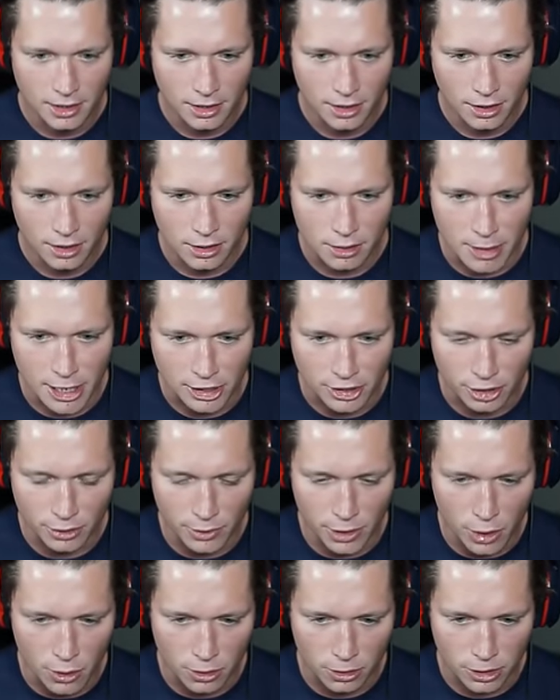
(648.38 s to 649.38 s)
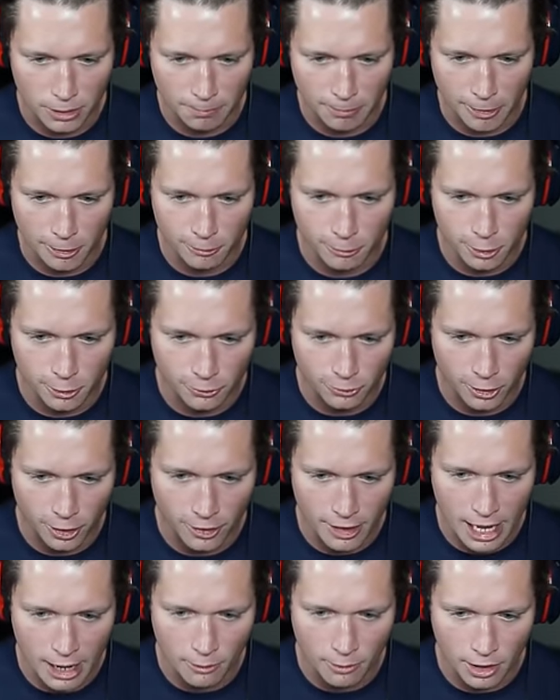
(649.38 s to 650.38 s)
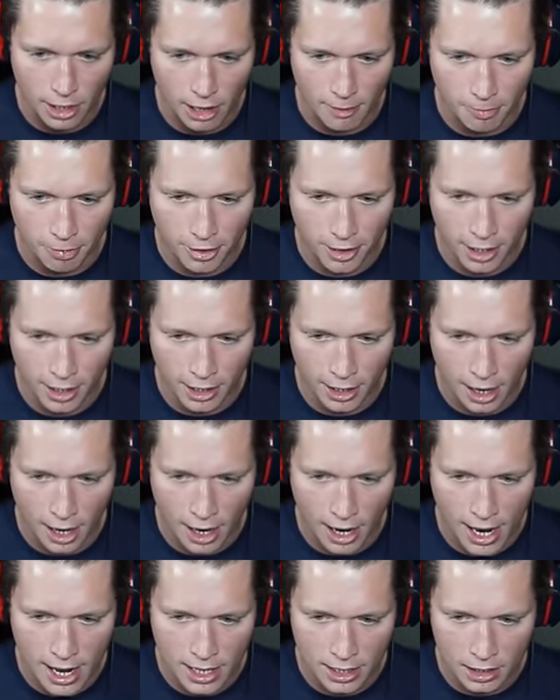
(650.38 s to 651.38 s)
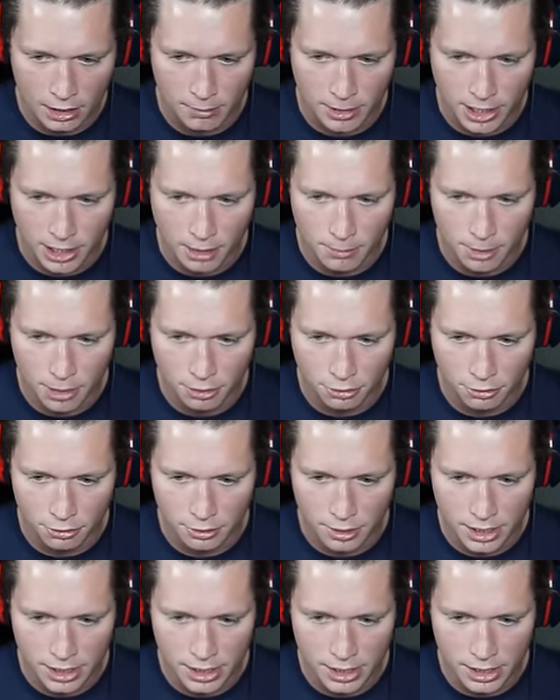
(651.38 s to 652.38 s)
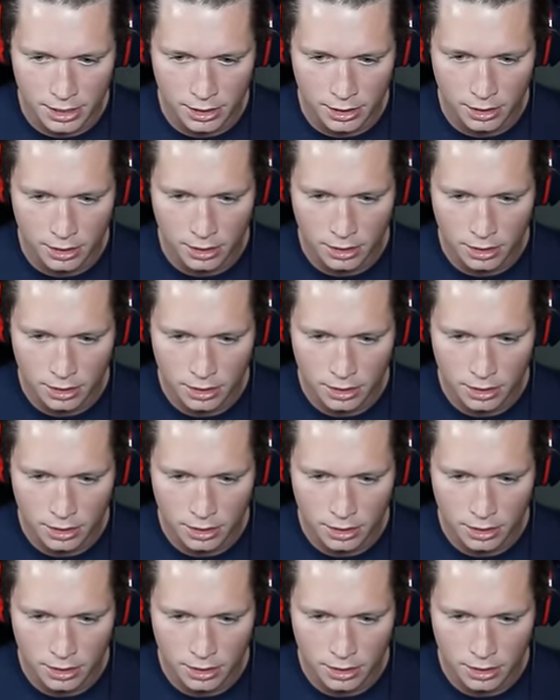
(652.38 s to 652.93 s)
Want to make sure we don't clip our roof on that one up there. All right. Going to be coming through here.